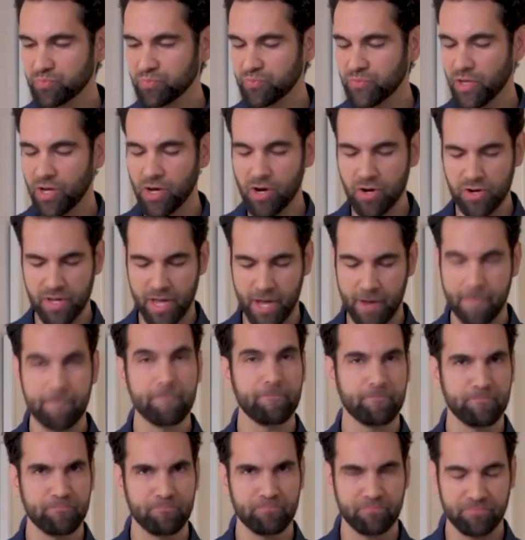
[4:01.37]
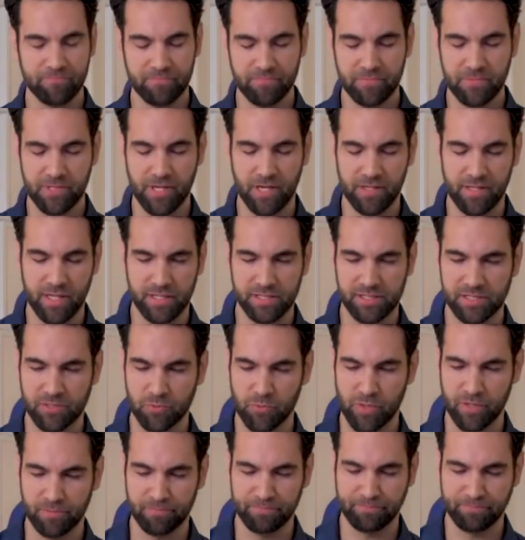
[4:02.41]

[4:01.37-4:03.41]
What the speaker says: Oh yeah, that's the one.